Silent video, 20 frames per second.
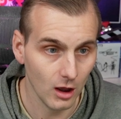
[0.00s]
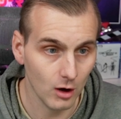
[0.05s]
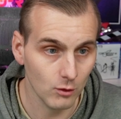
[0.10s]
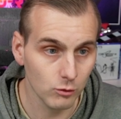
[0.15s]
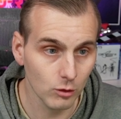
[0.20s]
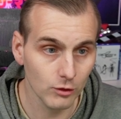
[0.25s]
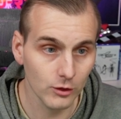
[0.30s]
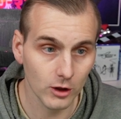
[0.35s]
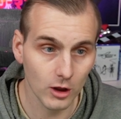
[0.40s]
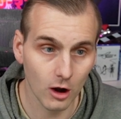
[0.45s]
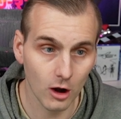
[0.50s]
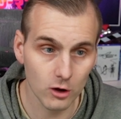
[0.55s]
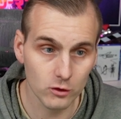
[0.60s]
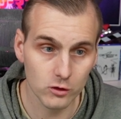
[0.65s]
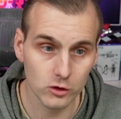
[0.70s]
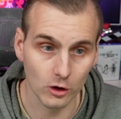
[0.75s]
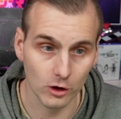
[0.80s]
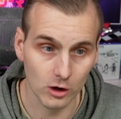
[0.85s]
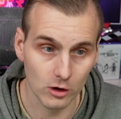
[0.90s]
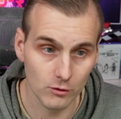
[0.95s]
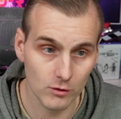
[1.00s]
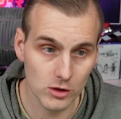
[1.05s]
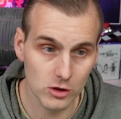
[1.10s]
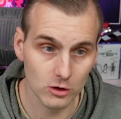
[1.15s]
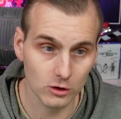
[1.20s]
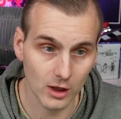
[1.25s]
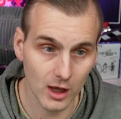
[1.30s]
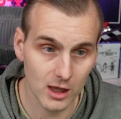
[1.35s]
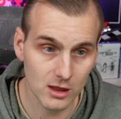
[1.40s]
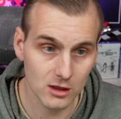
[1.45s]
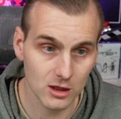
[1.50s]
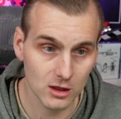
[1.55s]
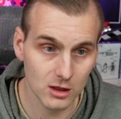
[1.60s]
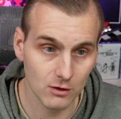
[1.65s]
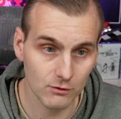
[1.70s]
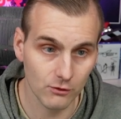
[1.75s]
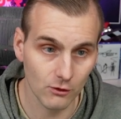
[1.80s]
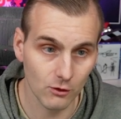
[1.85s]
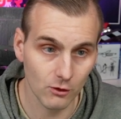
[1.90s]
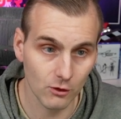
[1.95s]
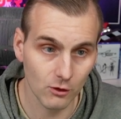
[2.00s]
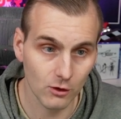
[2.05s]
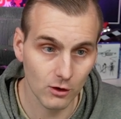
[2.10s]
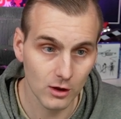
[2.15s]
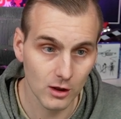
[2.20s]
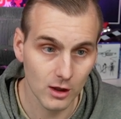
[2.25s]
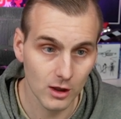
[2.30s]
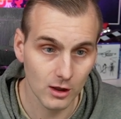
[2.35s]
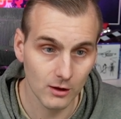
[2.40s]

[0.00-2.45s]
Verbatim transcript: Uh, run the cartridge on an original N64